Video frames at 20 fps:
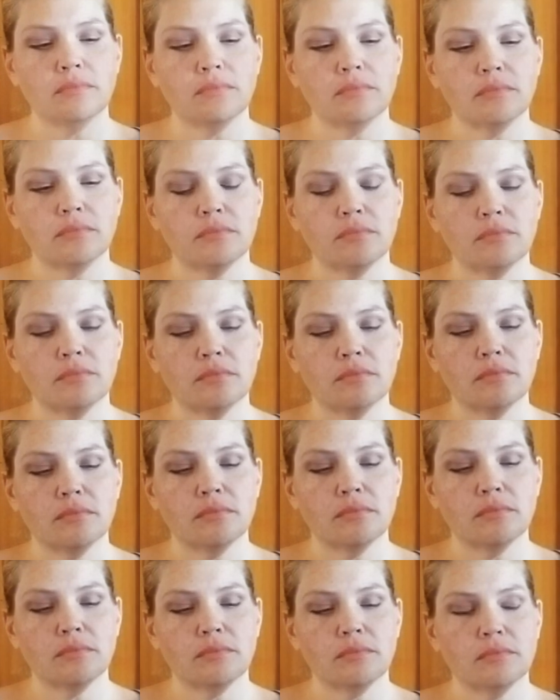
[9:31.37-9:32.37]

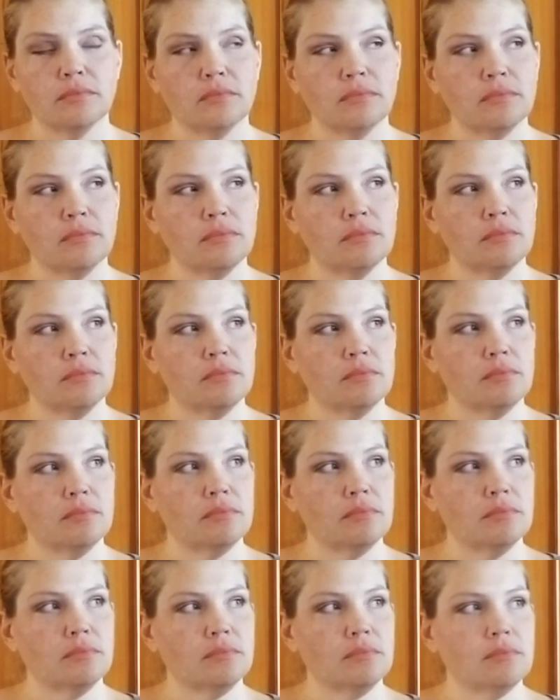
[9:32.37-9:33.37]

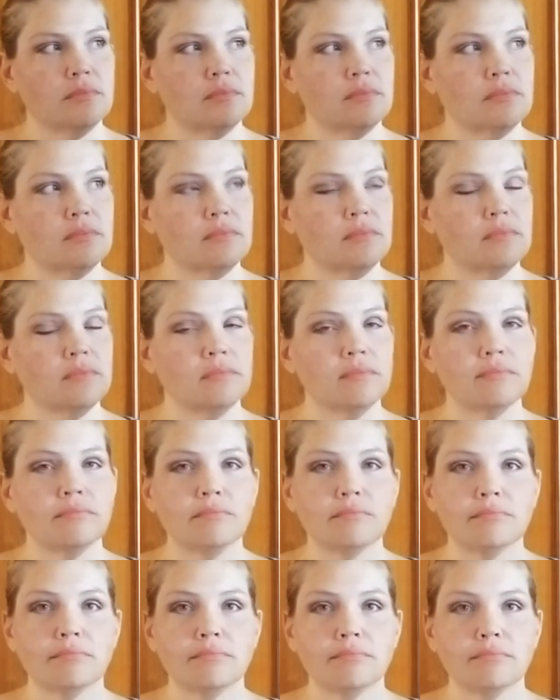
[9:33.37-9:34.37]

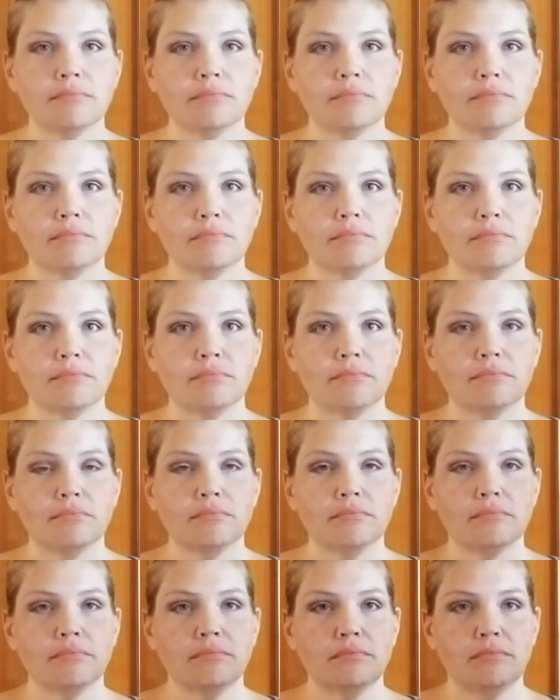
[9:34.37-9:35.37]

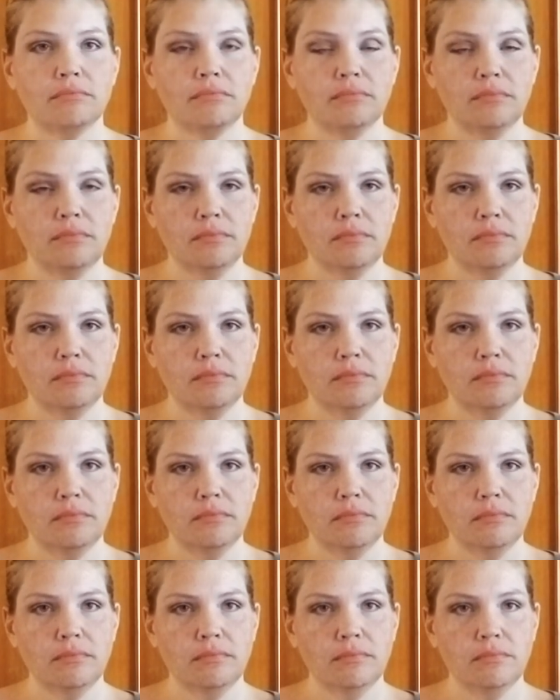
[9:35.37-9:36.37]

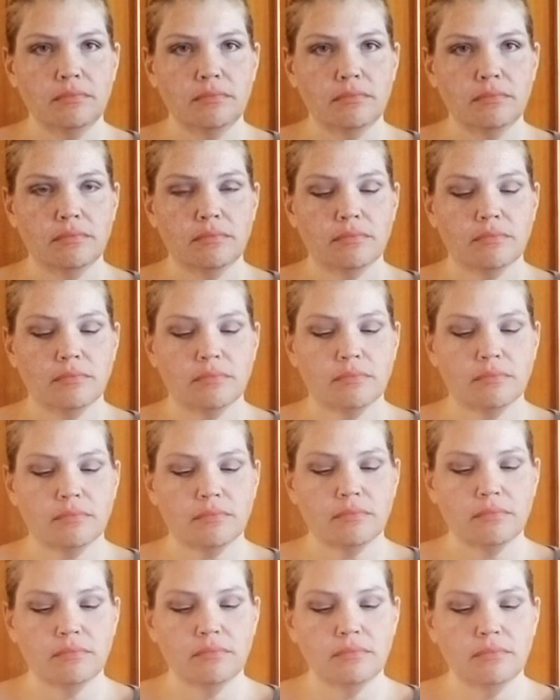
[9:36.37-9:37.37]

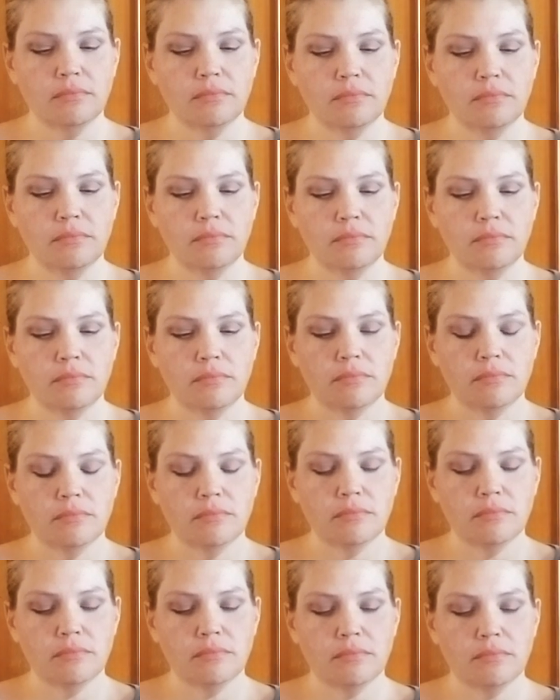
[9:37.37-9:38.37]

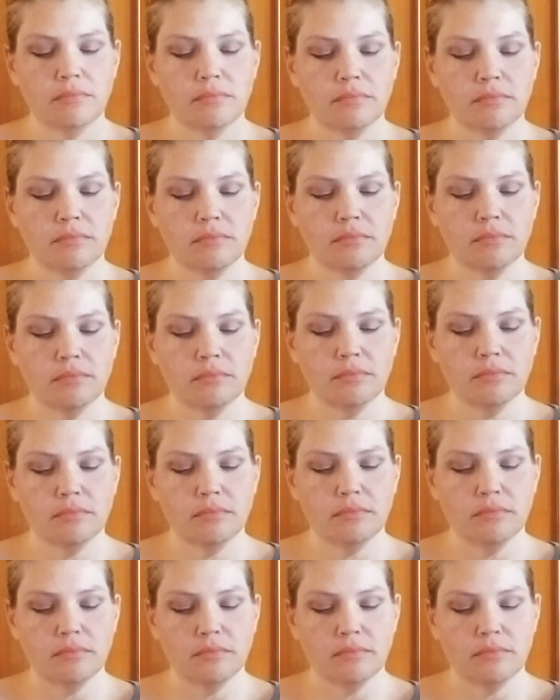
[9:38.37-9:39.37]

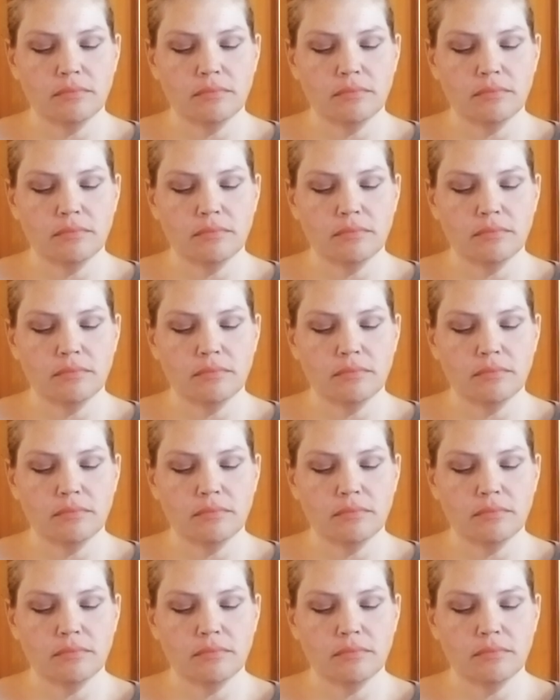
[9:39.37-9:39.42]
[no speech]